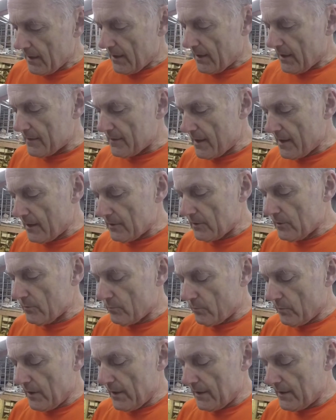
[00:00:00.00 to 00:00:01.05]
and that
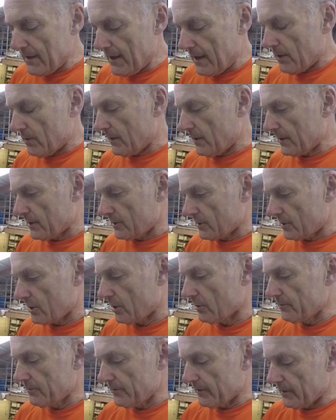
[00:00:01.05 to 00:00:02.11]
way now I can
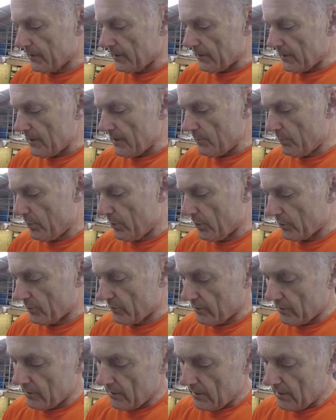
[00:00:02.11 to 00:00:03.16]
confidently put
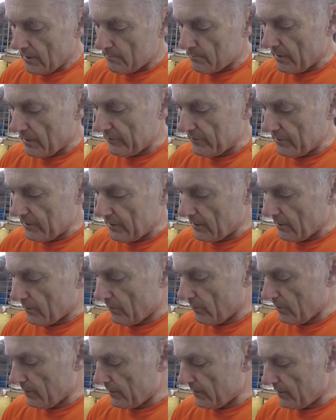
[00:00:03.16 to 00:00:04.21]
masking
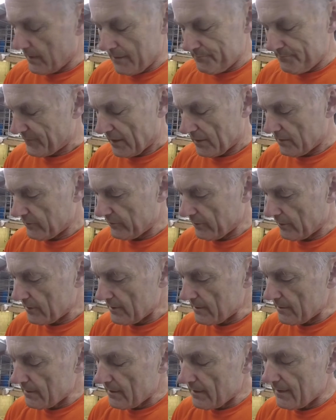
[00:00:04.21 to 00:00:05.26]
all, um,
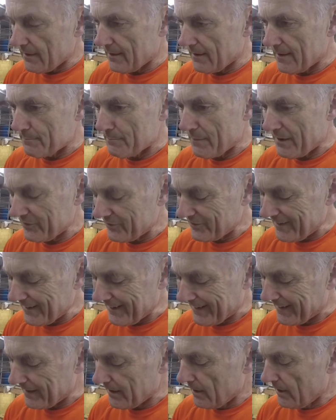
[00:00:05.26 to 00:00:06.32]
sorry, uh,
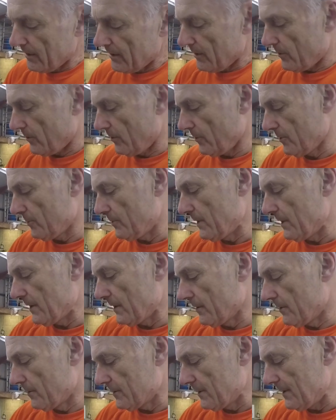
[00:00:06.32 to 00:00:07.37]
mastic all the way
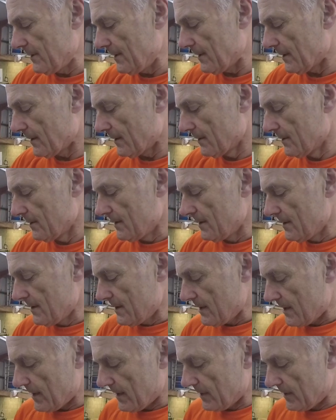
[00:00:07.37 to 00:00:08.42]
along here
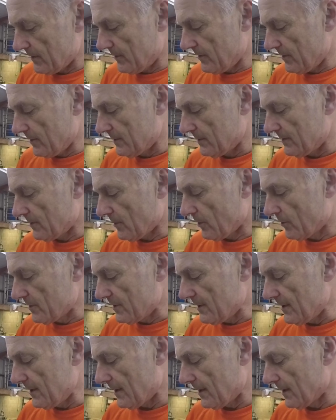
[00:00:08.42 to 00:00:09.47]
and on
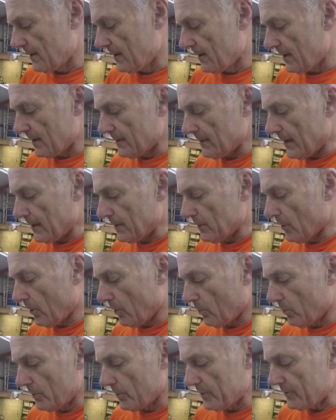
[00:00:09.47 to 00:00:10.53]
here and then not
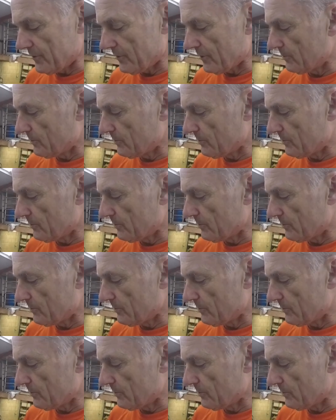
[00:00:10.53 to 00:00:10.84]
worry too